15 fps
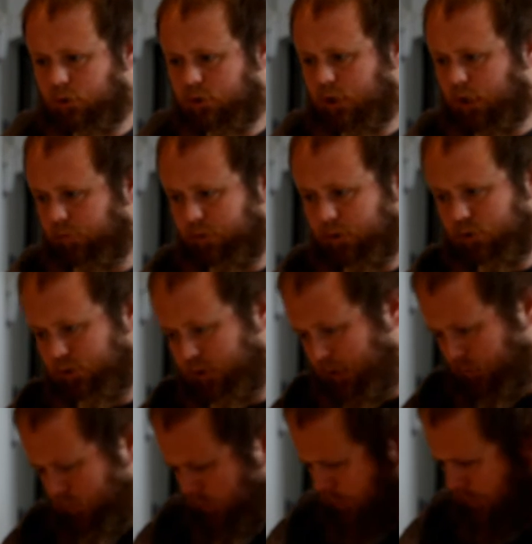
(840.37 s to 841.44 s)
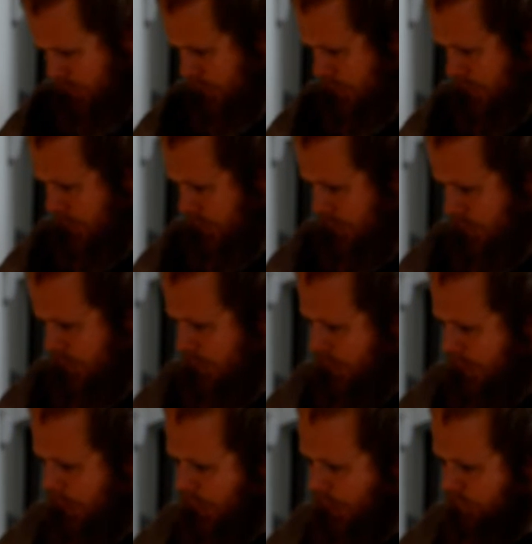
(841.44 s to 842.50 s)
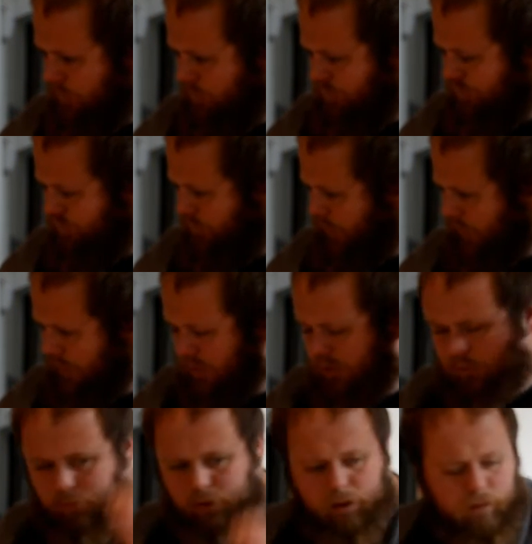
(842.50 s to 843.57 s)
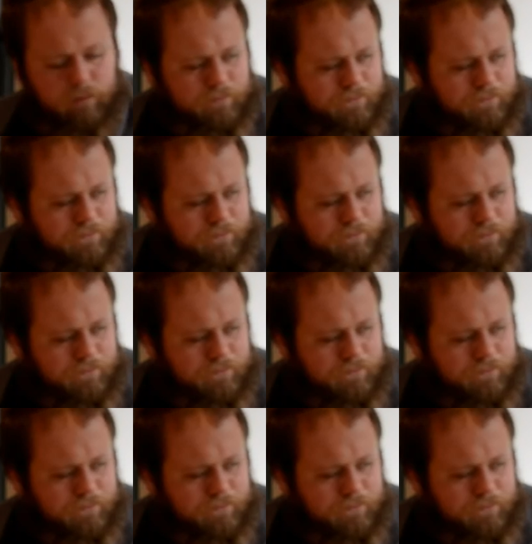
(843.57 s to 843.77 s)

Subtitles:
cherry and chili one. There's something,